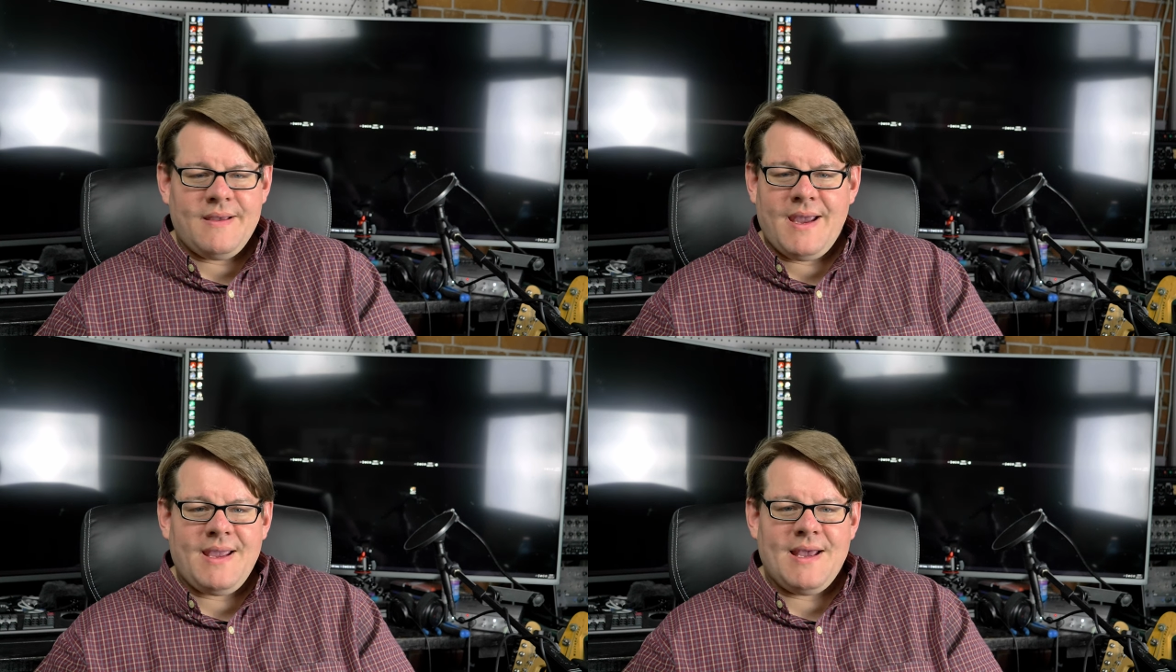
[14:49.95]

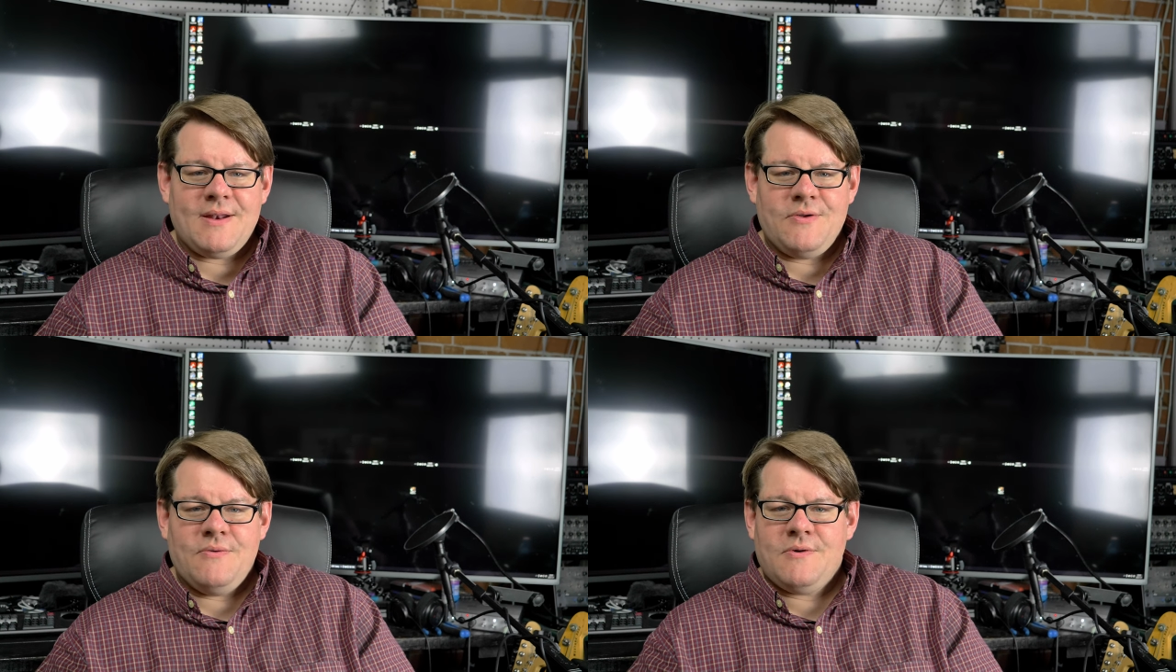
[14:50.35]
I
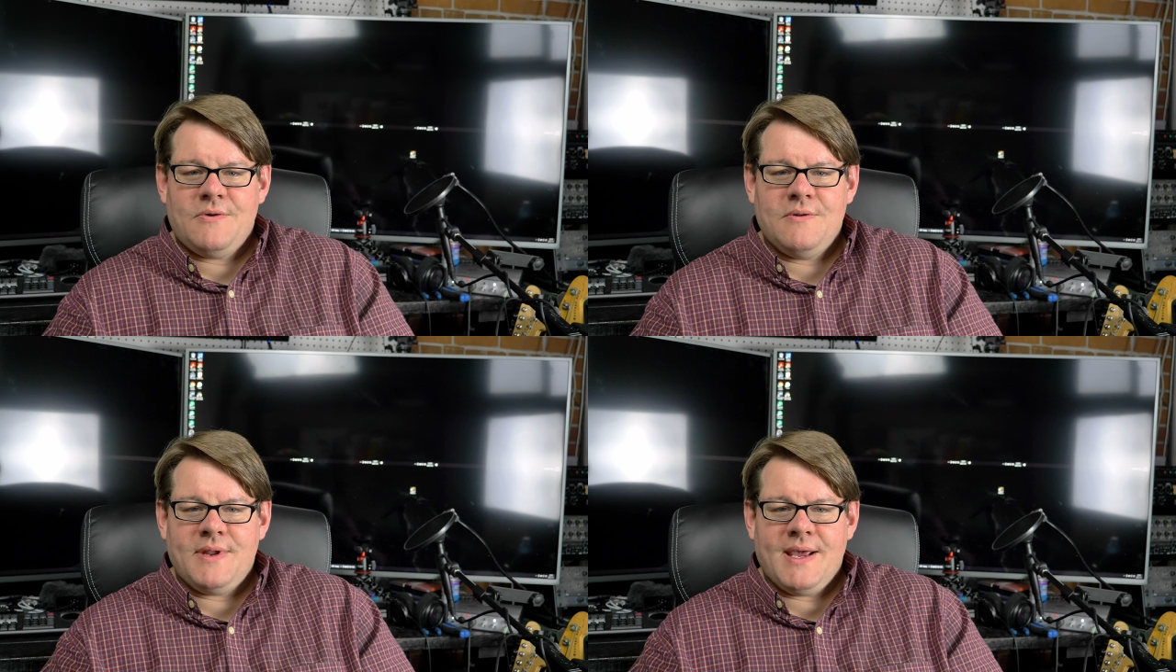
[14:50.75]
can't do a
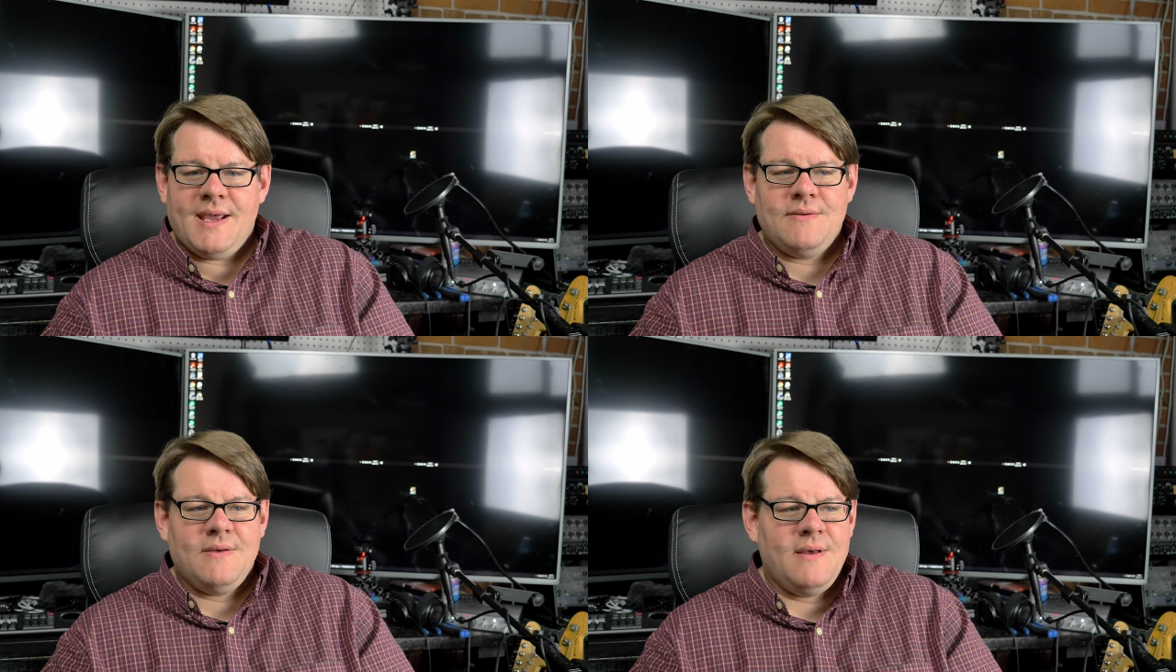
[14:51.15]
whole
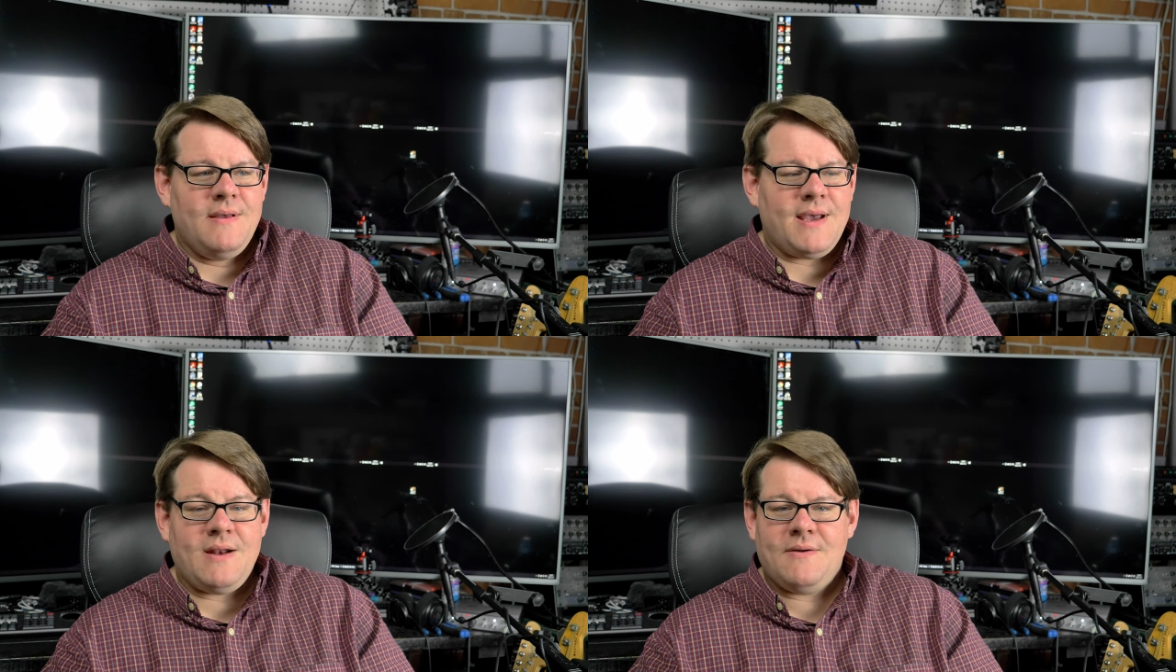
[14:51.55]
day
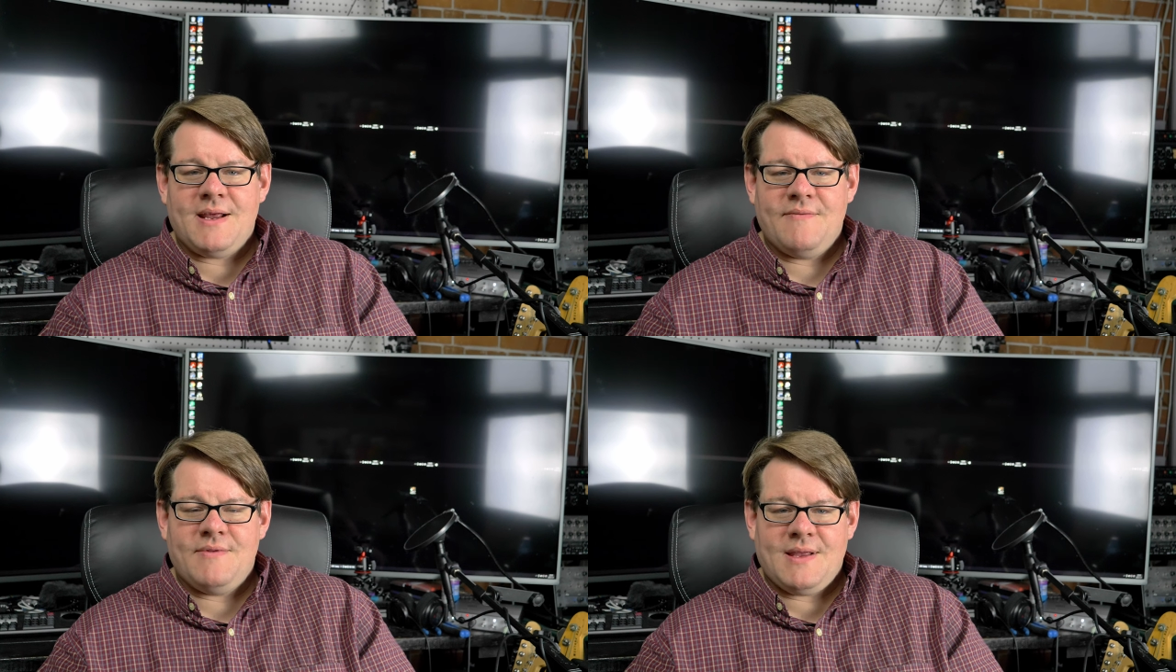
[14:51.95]
I don't
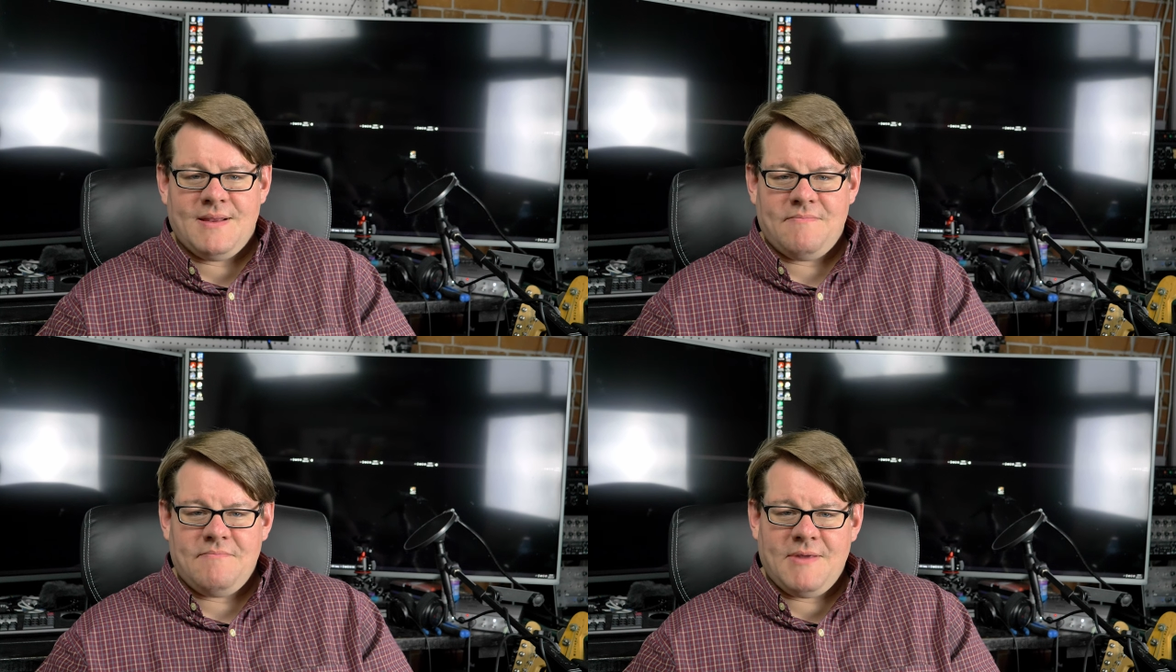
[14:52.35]
have
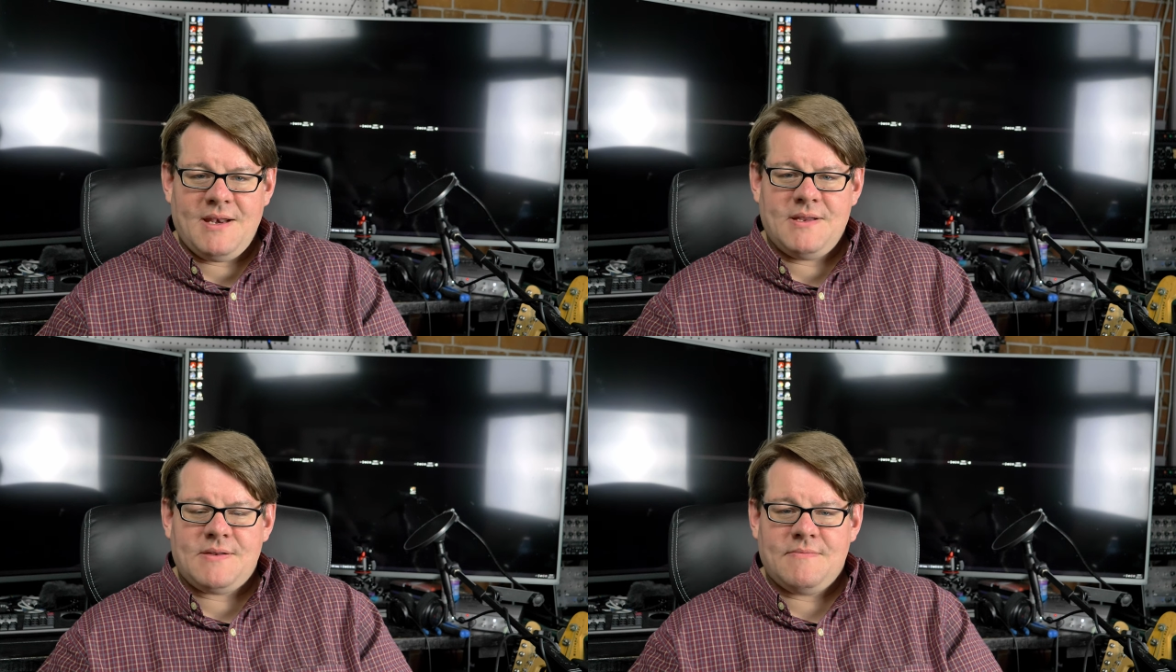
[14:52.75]
the I
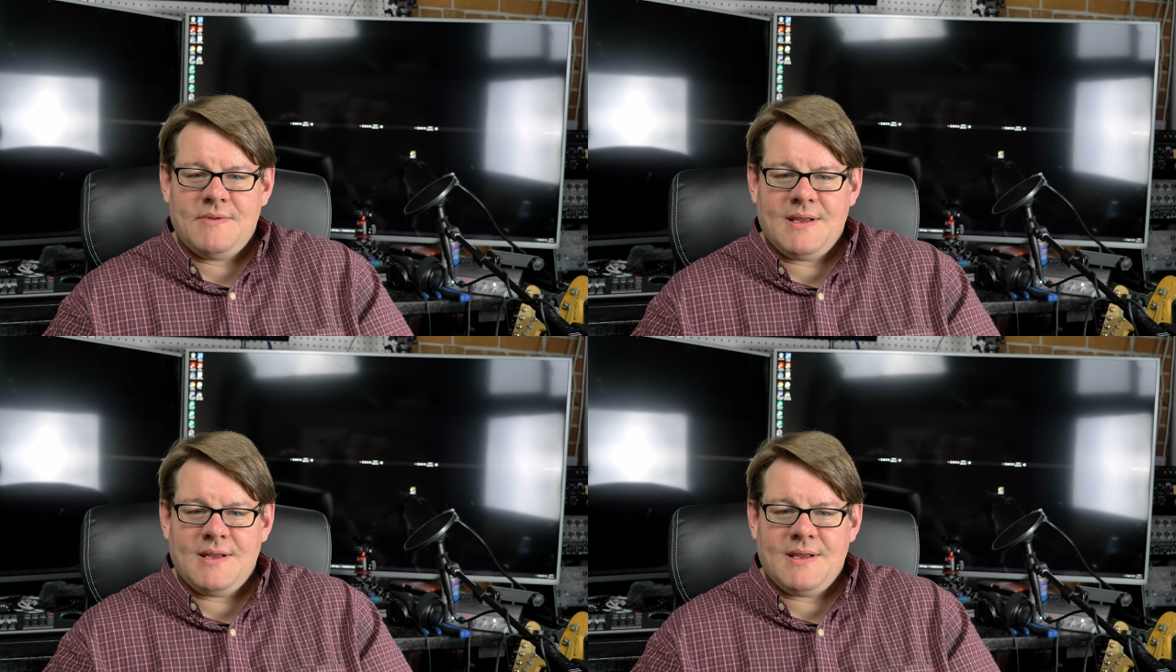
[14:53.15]
just